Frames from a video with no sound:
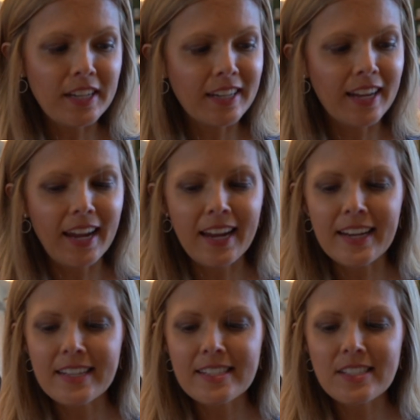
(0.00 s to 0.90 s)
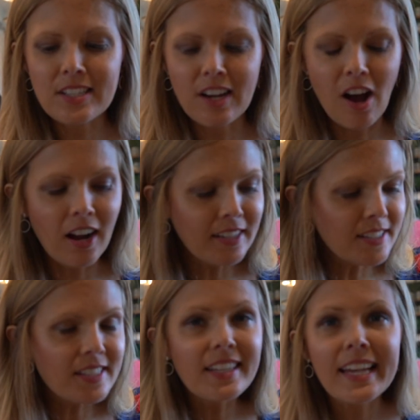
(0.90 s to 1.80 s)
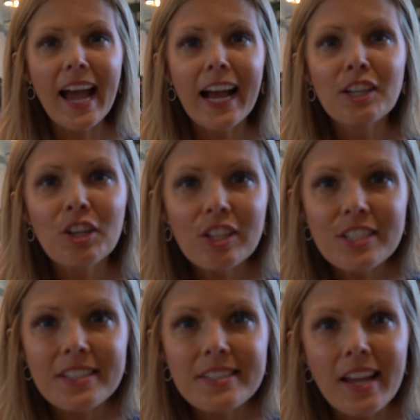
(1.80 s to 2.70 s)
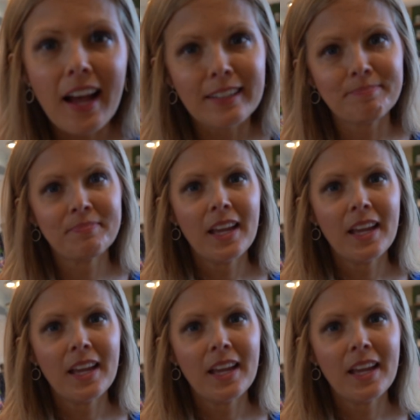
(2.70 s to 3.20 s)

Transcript: and honestly I couldn't decide